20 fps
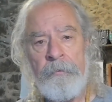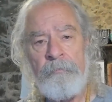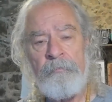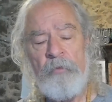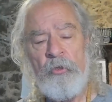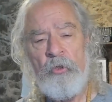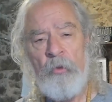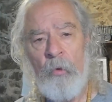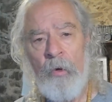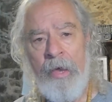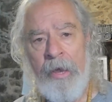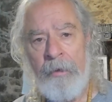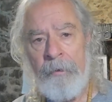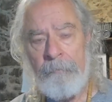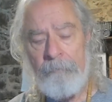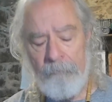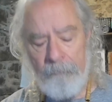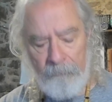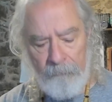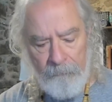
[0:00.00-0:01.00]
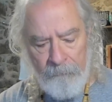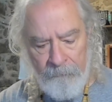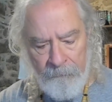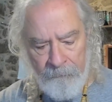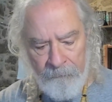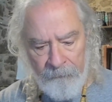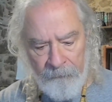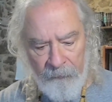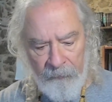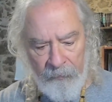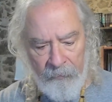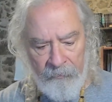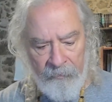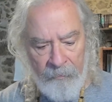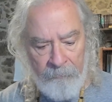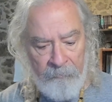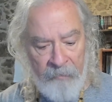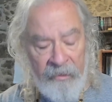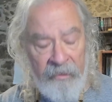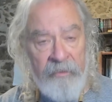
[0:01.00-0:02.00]
July in the
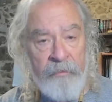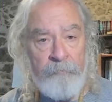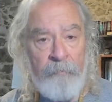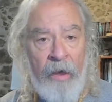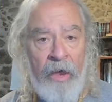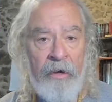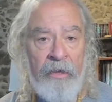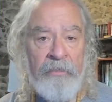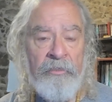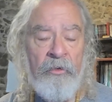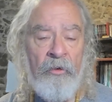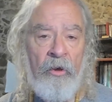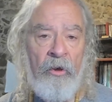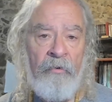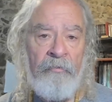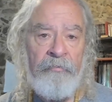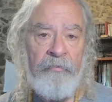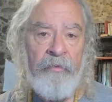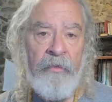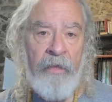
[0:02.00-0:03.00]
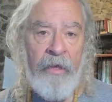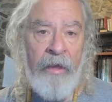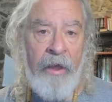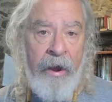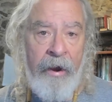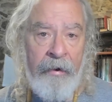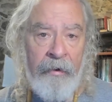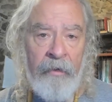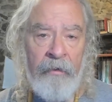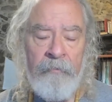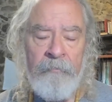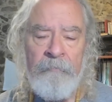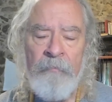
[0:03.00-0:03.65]
Peace Palace of The Hague.